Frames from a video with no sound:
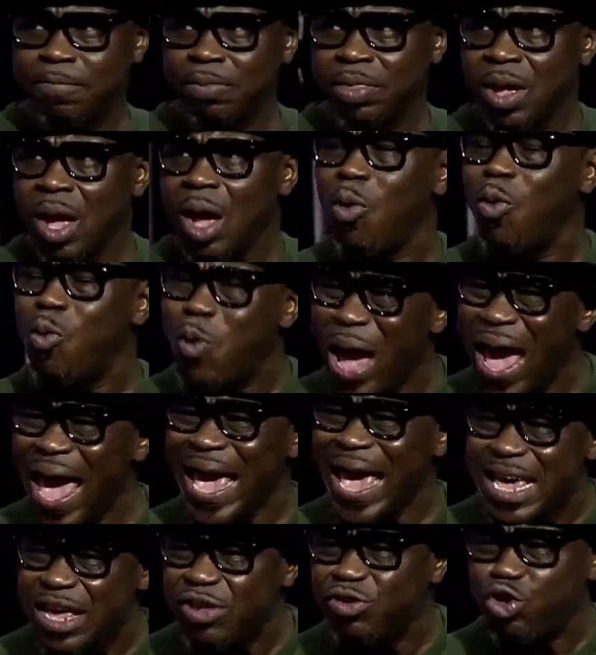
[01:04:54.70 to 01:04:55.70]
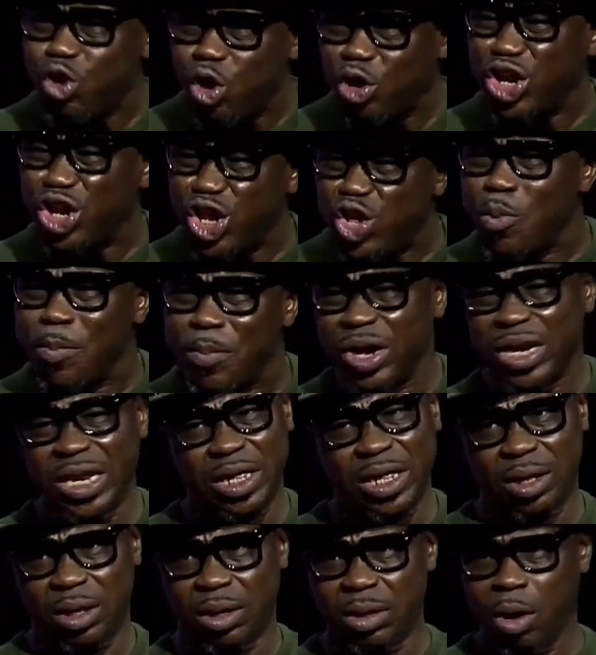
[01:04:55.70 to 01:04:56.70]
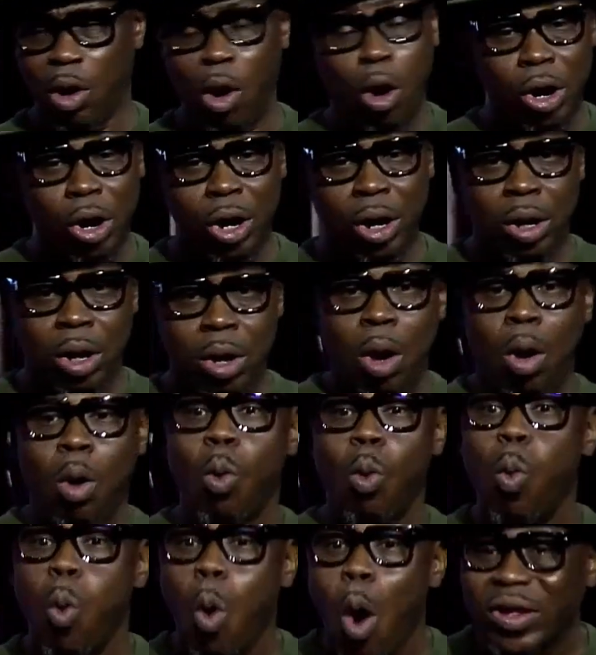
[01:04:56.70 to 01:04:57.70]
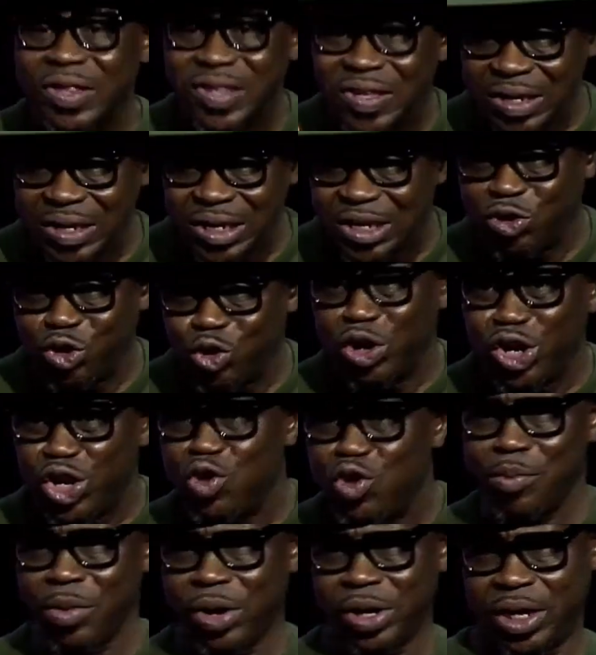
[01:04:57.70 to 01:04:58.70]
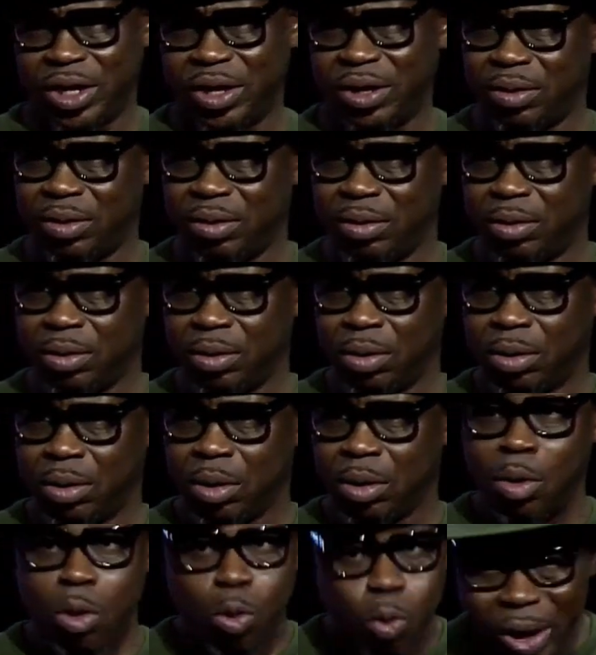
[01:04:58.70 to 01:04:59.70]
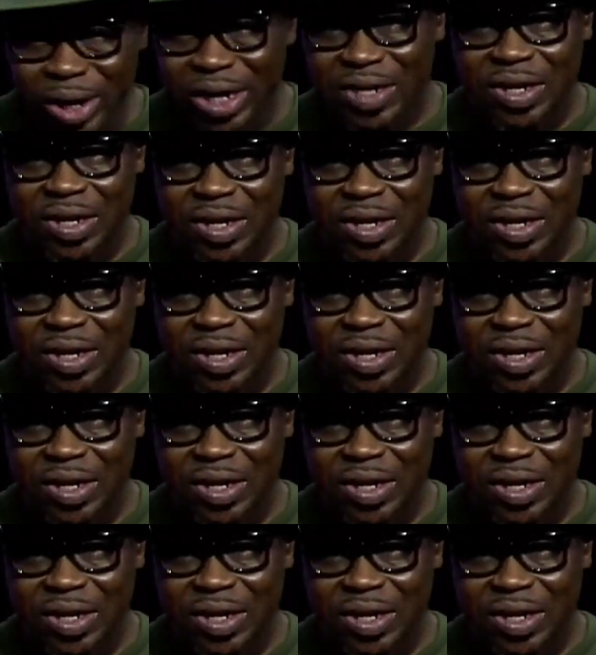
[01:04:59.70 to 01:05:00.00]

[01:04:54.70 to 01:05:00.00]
where is your new money? Or what is your new money? What is it?